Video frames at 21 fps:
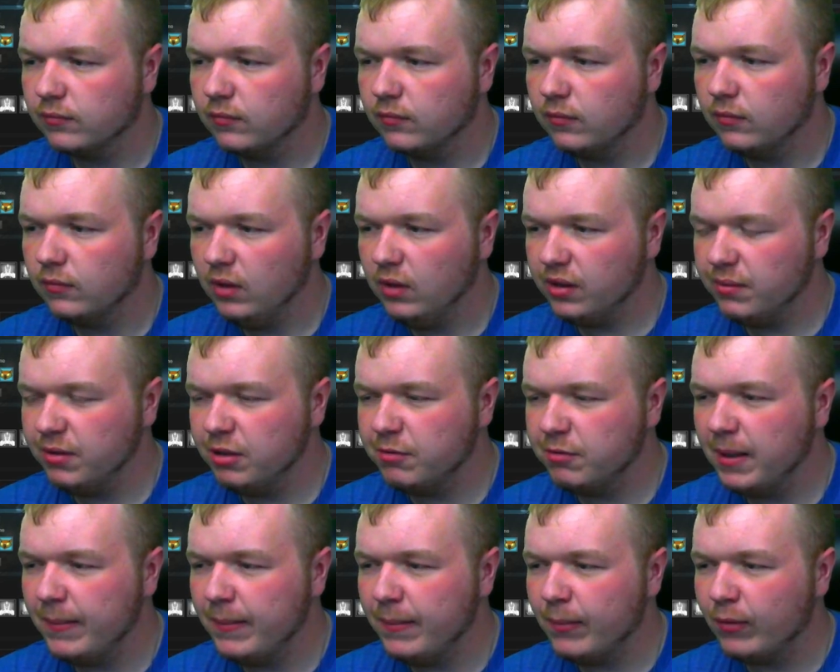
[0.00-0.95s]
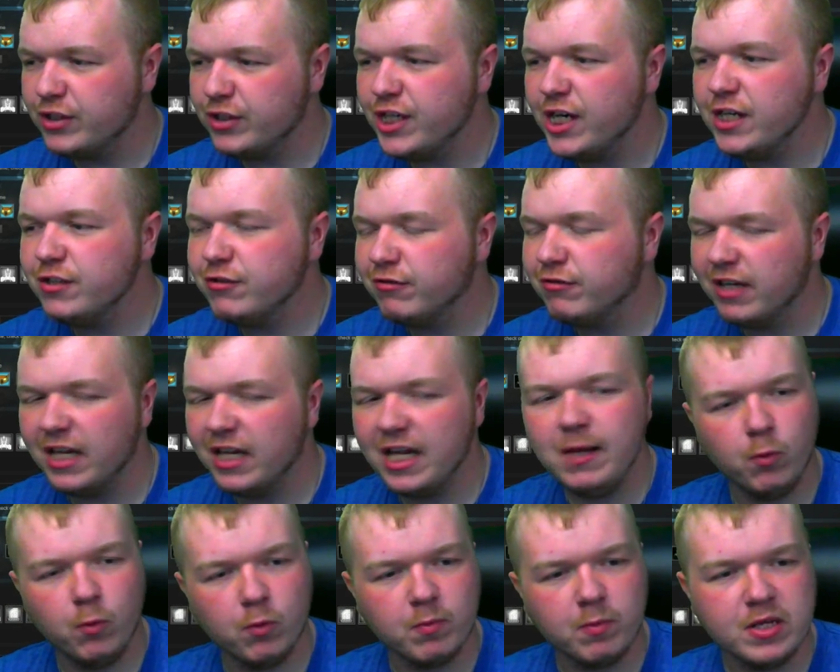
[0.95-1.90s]
Like, some of these people, they change your name
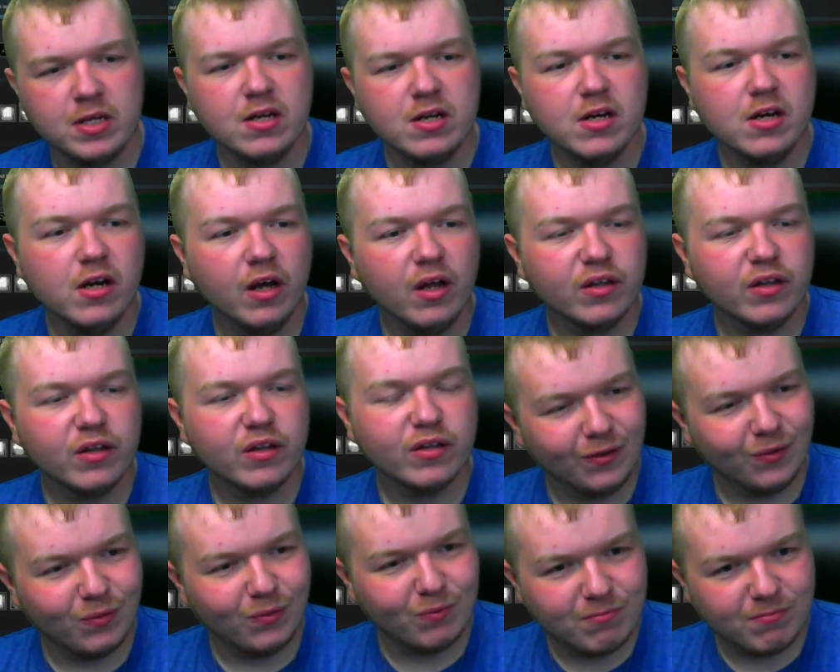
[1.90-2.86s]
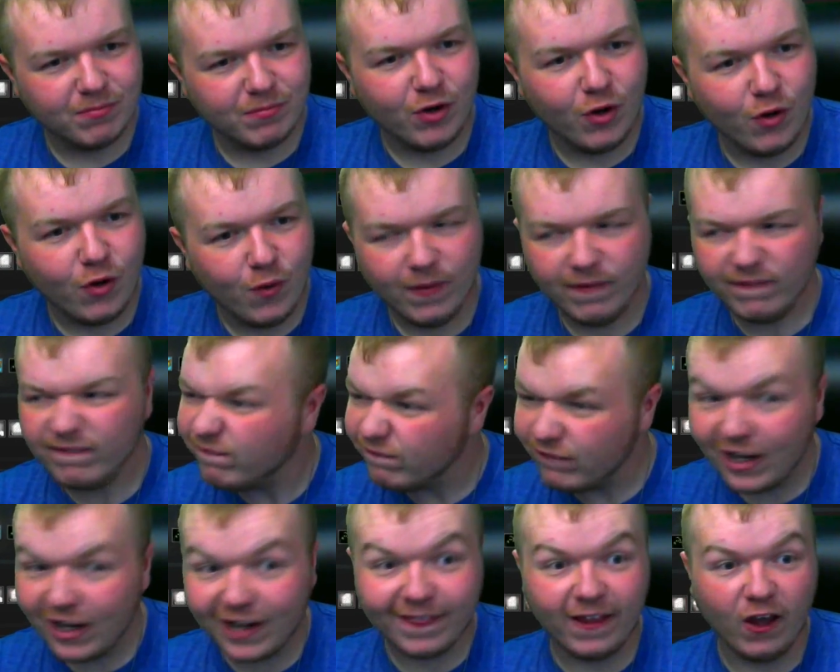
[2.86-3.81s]
on me, so I don't know who
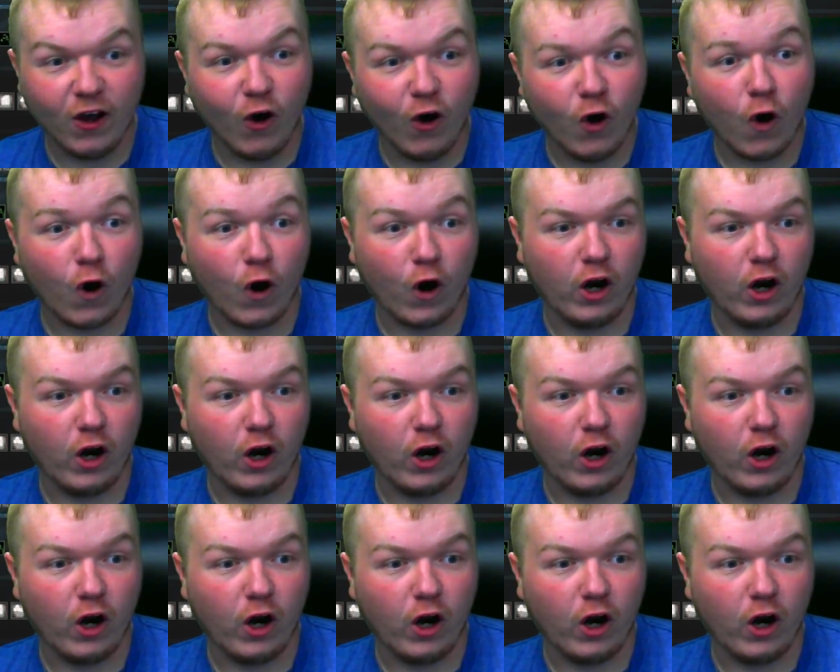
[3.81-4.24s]
they are.